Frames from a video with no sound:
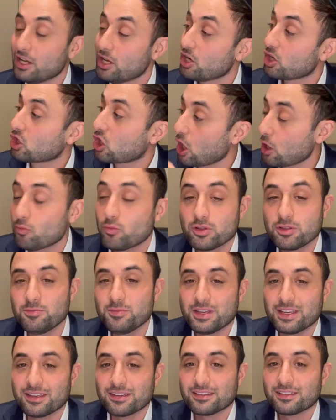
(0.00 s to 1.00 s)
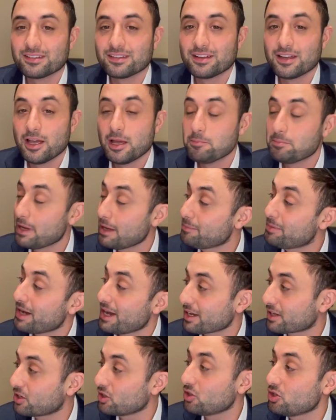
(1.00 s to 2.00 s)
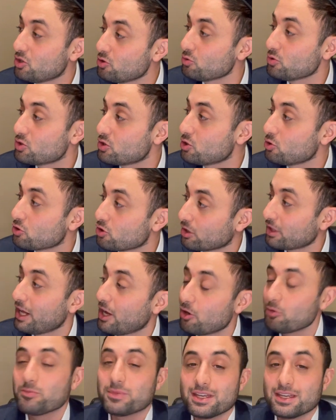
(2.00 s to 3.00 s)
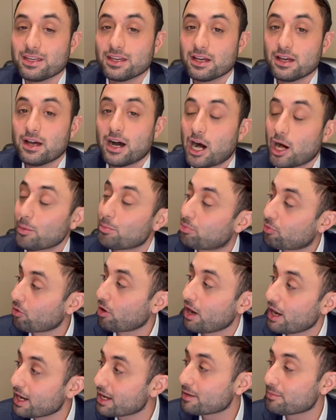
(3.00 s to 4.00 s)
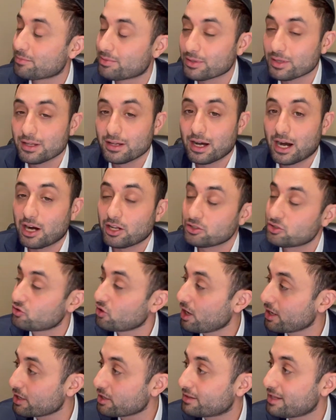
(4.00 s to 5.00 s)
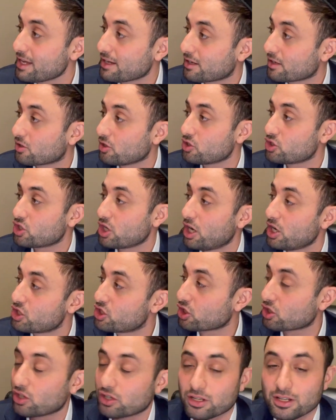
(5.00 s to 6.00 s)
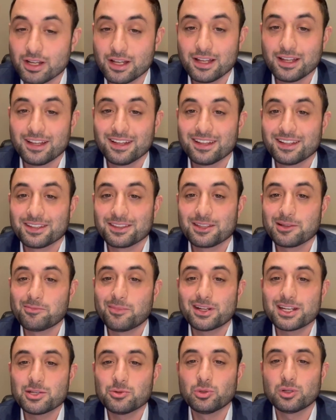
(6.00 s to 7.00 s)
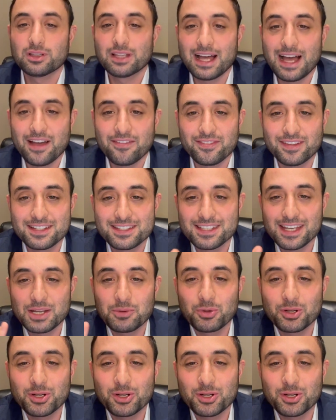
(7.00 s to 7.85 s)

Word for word: come with me. Maybe I could use you. You'll help me. I'll bribe. I'll try to take a good judge, a good. The money will laugh and say, What